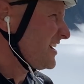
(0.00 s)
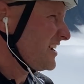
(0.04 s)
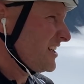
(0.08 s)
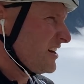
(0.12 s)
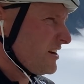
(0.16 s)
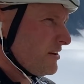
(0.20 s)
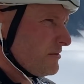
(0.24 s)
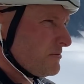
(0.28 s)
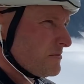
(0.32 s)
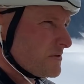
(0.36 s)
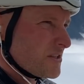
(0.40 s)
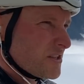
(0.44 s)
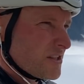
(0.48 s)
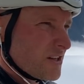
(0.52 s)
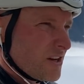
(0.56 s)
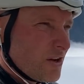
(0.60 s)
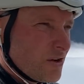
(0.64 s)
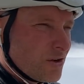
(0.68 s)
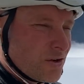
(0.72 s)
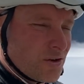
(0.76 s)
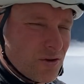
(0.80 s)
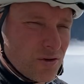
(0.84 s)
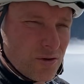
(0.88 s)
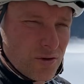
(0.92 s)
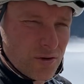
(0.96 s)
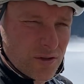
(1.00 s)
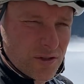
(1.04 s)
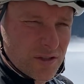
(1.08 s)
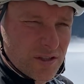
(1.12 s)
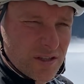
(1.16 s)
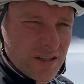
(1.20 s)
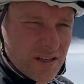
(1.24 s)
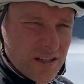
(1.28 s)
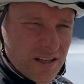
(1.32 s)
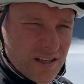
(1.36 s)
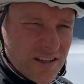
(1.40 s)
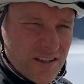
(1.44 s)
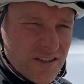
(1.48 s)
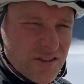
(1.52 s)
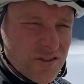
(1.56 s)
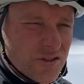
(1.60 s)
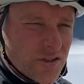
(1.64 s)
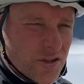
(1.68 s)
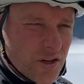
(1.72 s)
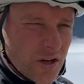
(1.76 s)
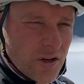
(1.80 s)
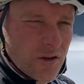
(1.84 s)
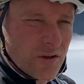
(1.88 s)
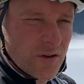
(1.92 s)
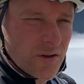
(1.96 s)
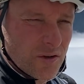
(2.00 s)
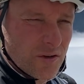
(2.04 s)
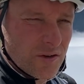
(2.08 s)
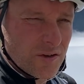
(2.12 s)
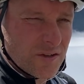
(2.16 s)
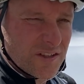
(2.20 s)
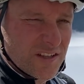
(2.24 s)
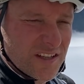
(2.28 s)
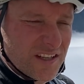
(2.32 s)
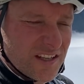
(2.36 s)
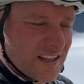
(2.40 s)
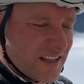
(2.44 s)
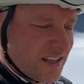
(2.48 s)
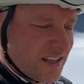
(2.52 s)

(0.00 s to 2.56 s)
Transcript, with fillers: And I'm so cooked, so cooked.